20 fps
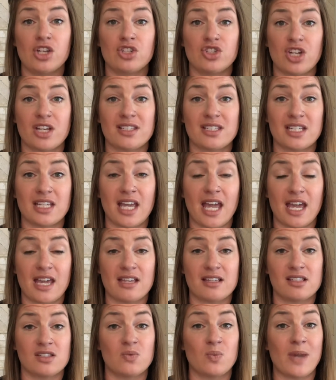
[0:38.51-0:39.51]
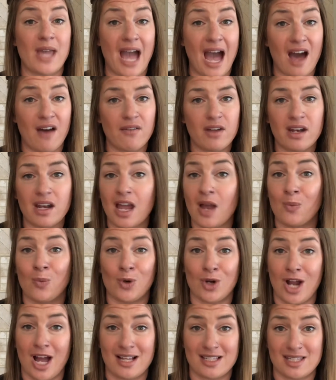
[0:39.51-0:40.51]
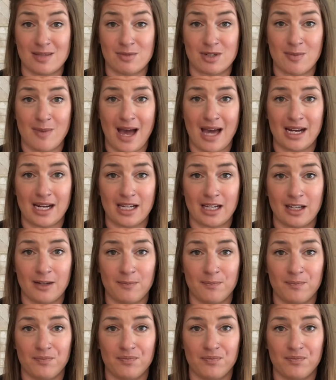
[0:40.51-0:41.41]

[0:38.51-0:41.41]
just in case we have it and we're not symptomatic.